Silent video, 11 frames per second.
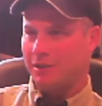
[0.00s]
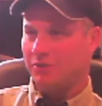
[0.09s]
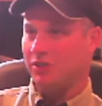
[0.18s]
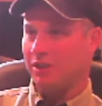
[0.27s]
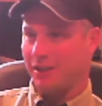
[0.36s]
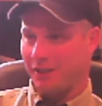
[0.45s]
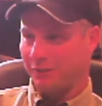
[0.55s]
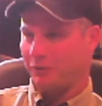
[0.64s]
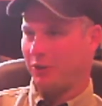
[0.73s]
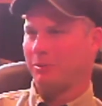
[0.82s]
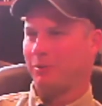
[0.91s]
seeding, the
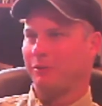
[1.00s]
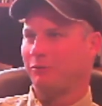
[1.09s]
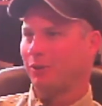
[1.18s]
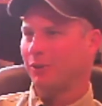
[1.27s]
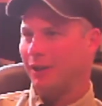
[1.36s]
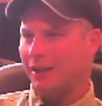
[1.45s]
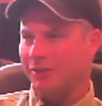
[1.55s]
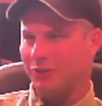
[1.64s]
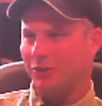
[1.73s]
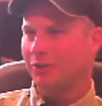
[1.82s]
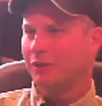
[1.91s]
variable rate
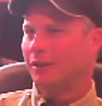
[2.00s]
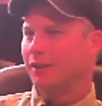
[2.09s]
fertilizer.